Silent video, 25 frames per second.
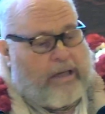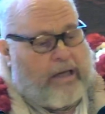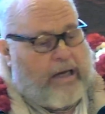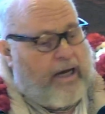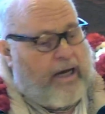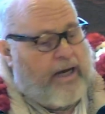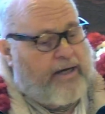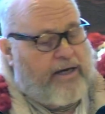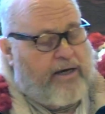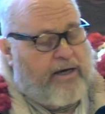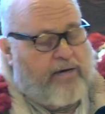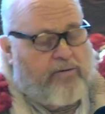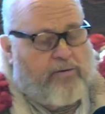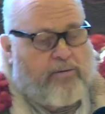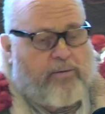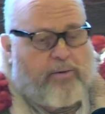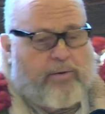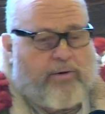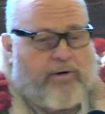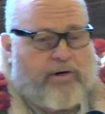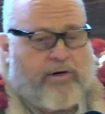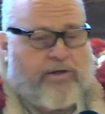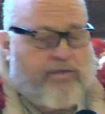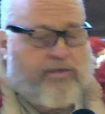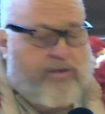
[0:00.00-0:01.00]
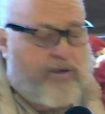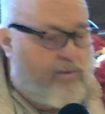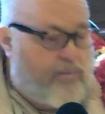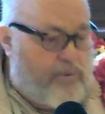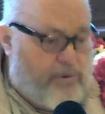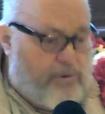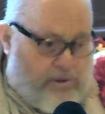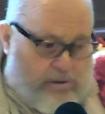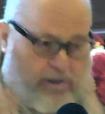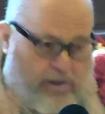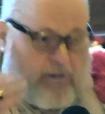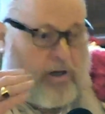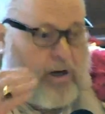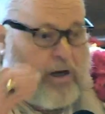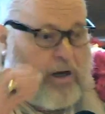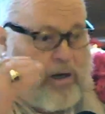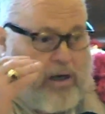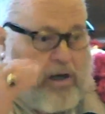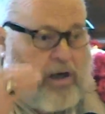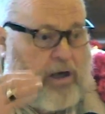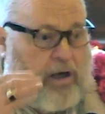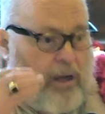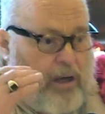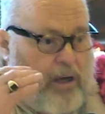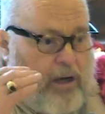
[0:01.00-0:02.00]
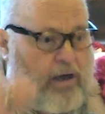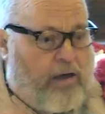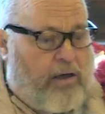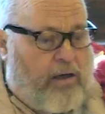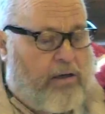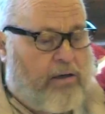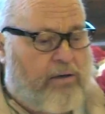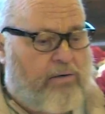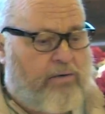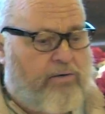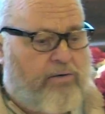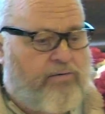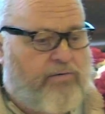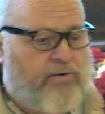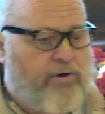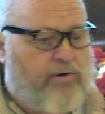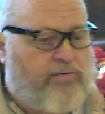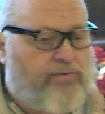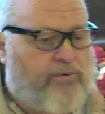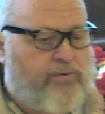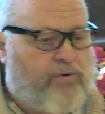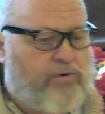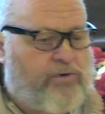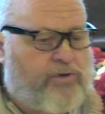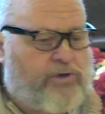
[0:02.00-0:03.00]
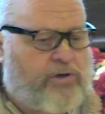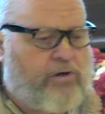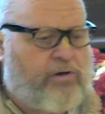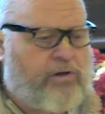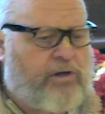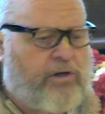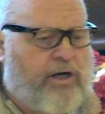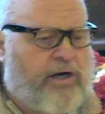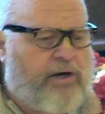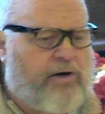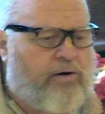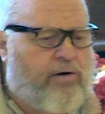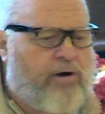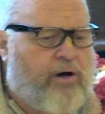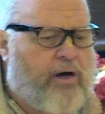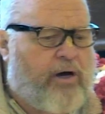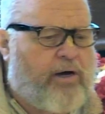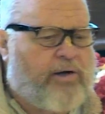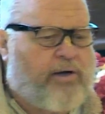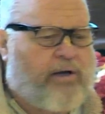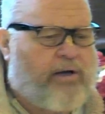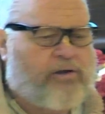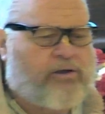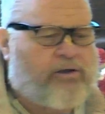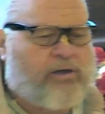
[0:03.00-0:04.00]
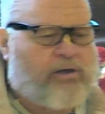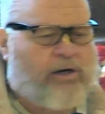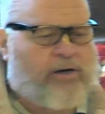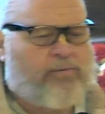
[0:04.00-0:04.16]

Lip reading: I can't remember anything. It was like fearful. So later on, as